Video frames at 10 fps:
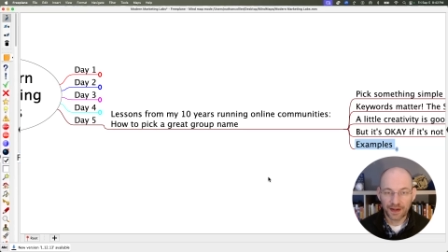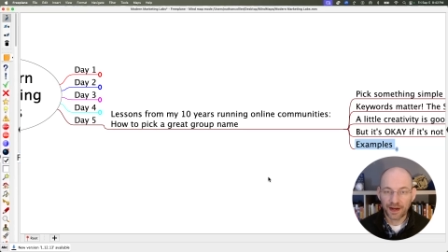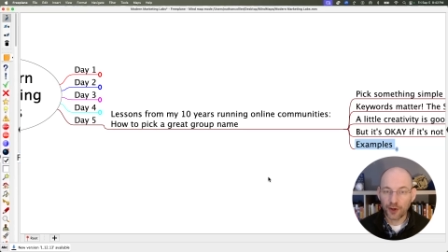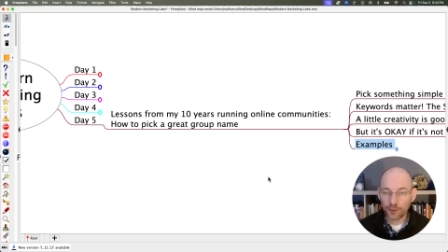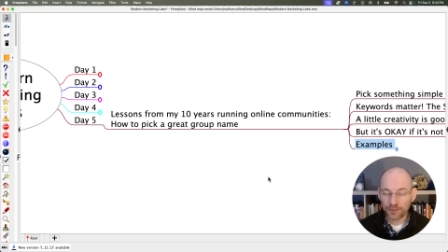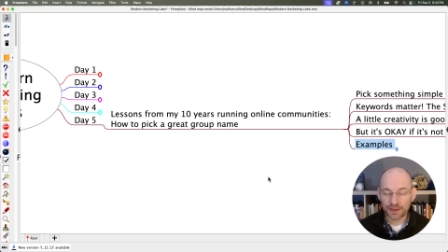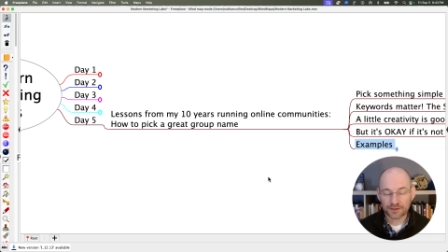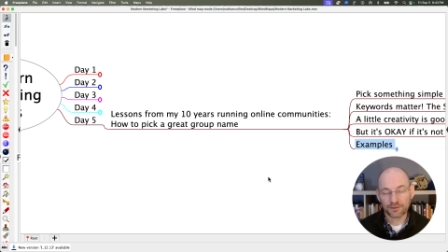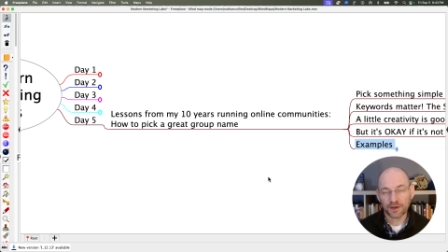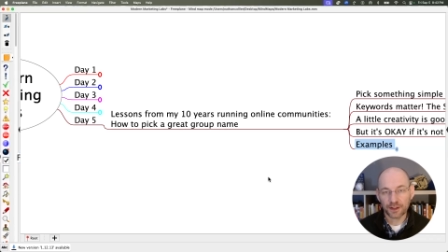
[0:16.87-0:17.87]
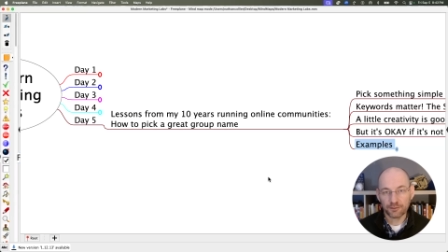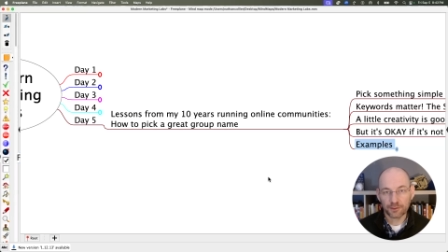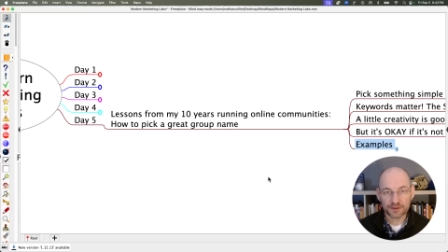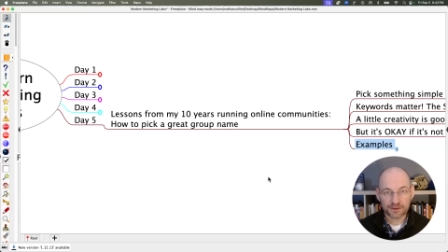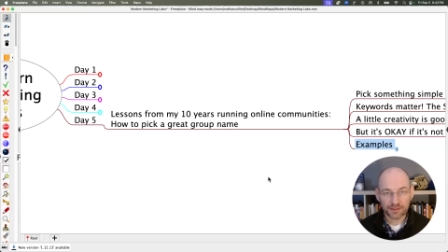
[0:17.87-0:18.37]
I hope that so far you've
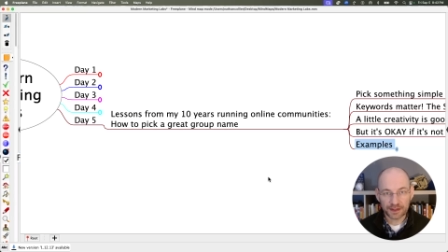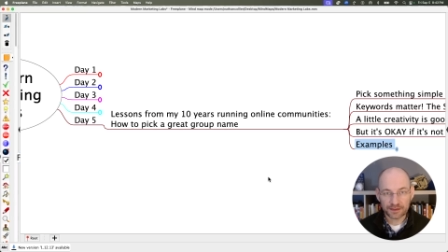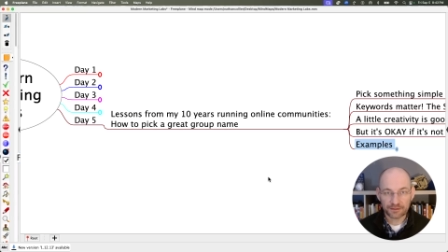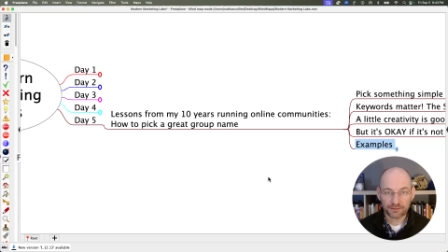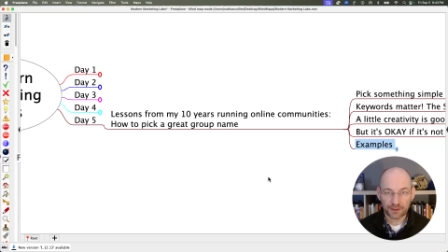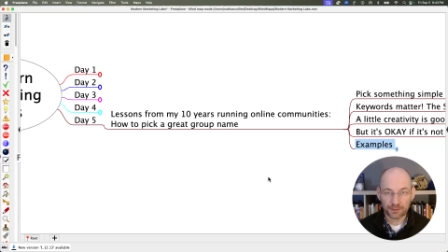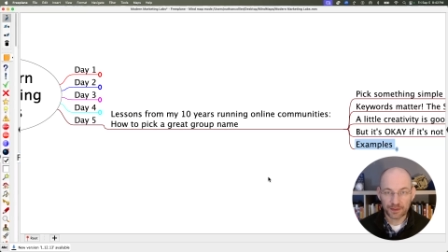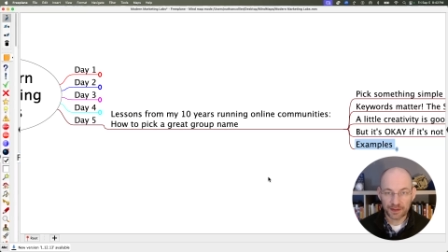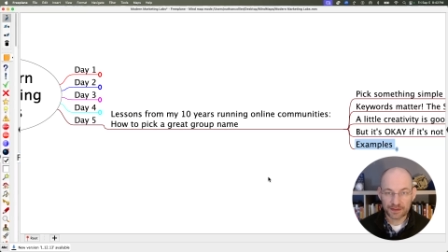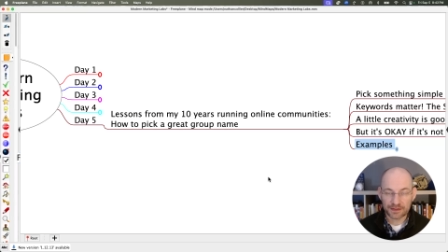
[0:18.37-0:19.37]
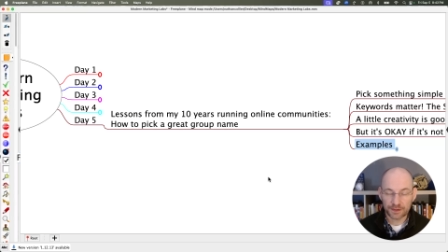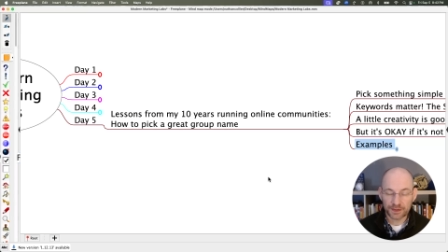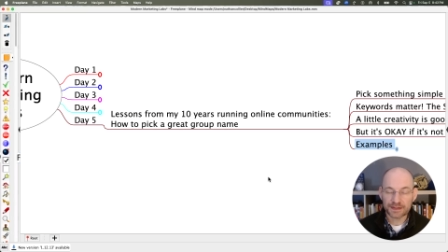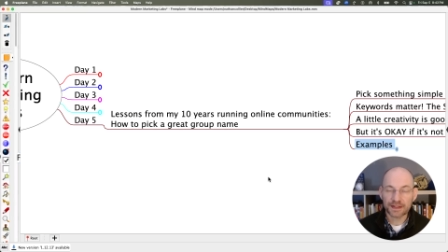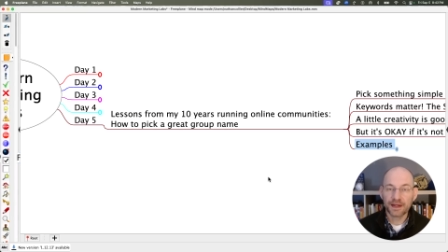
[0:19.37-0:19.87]
learned some things from this series.